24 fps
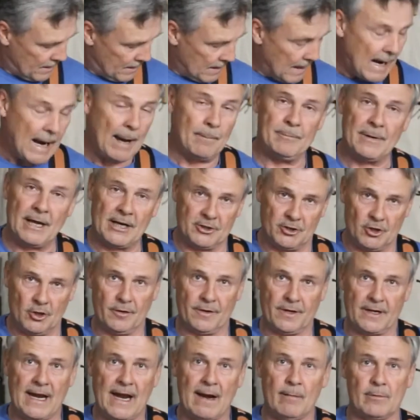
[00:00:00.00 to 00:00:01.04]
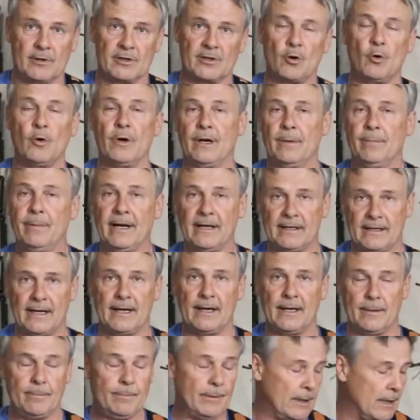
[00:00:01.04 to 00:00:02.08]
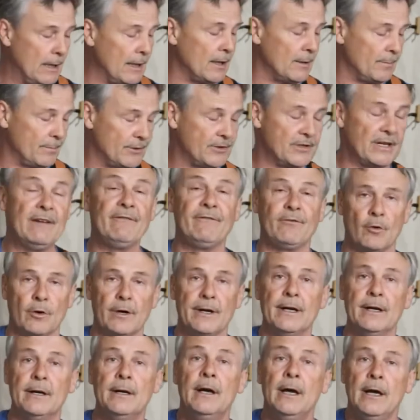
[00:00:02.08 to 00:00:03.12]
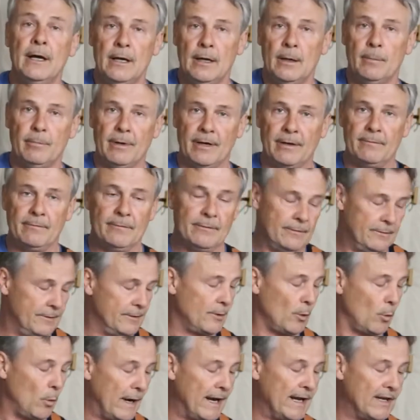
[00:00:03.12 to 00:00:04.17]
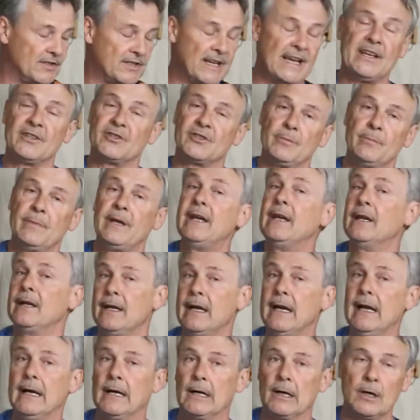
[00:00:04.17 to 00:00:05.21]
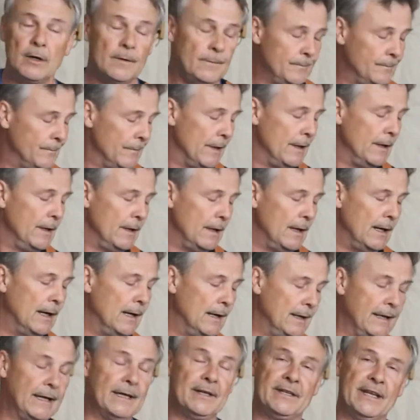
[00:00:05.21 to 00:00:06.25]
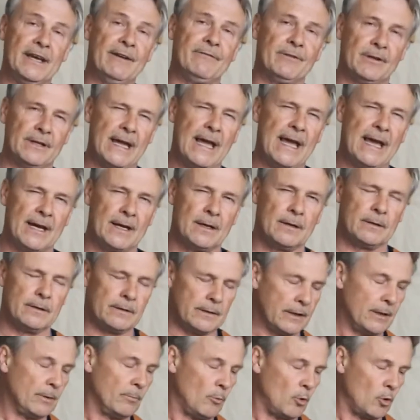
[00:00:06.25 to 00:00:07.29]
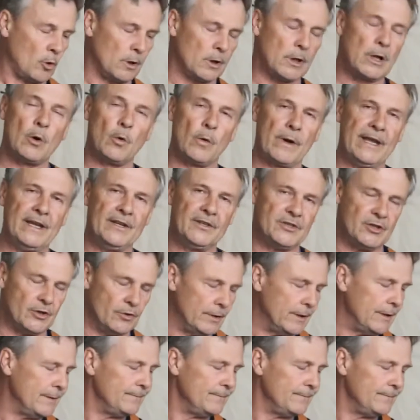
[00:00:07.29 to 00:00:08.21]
I'm not sure the camera's going to pick that up 100% for you, but the way it sounds to me in here, it definitely had a little more low end to it.